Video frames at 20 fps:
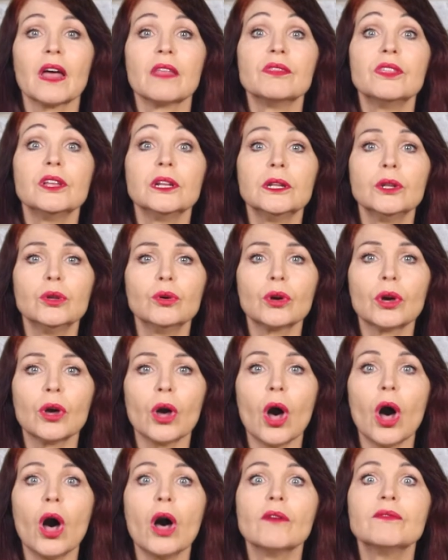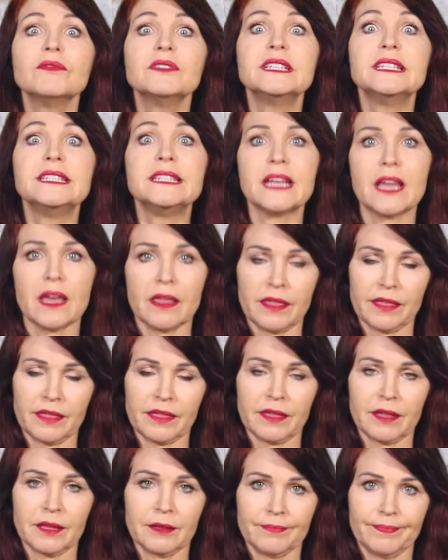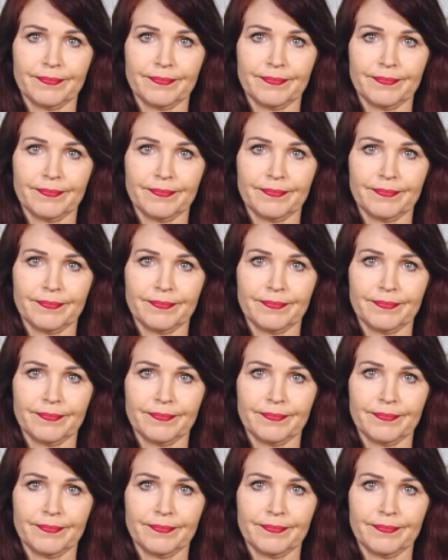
the look of DITH.